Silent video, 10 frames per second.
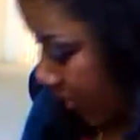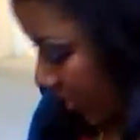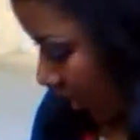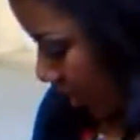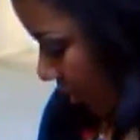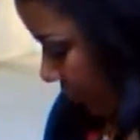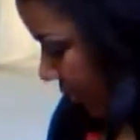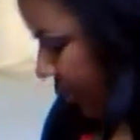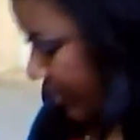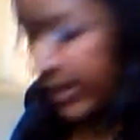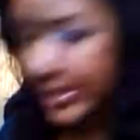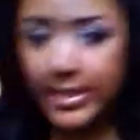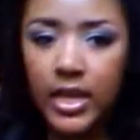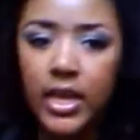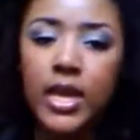So, next
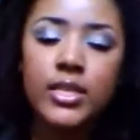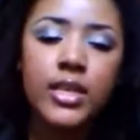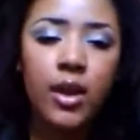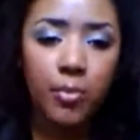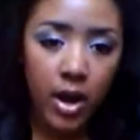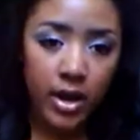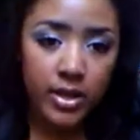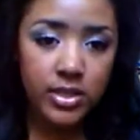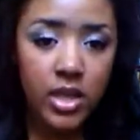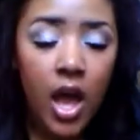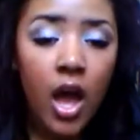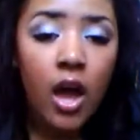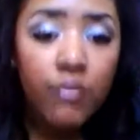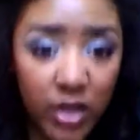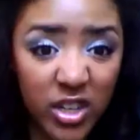thing is hair products.
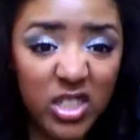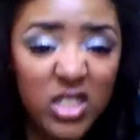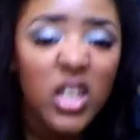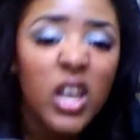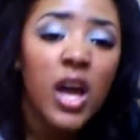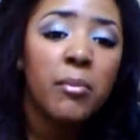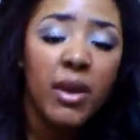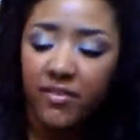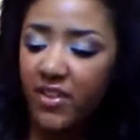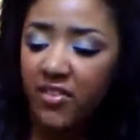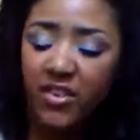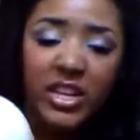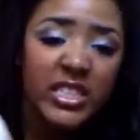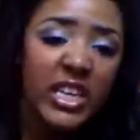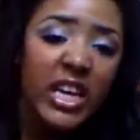First, my
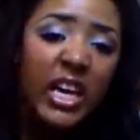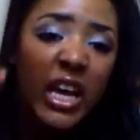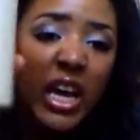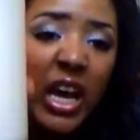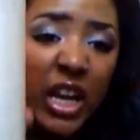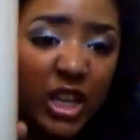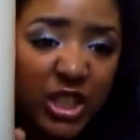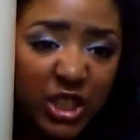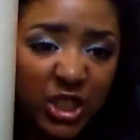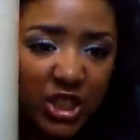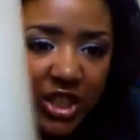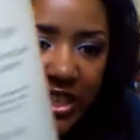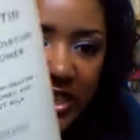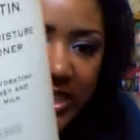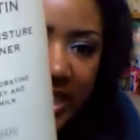favorite conditioner
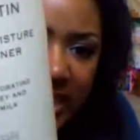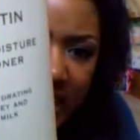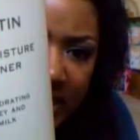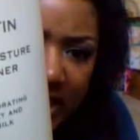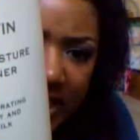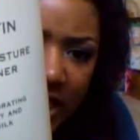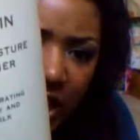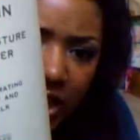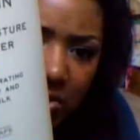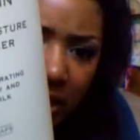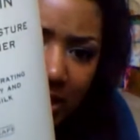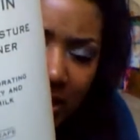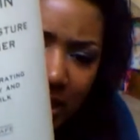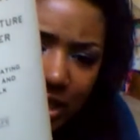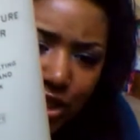is Nexxus
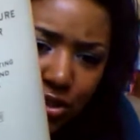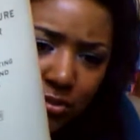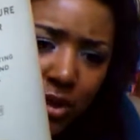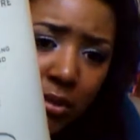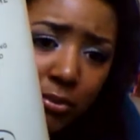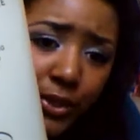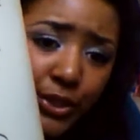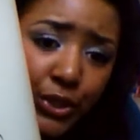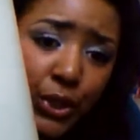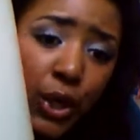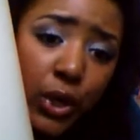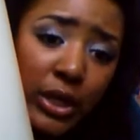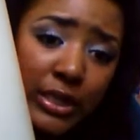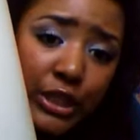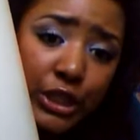Humectant Extreme Moisture
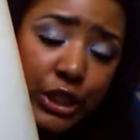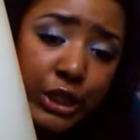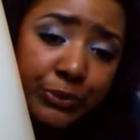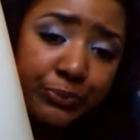Conditioner.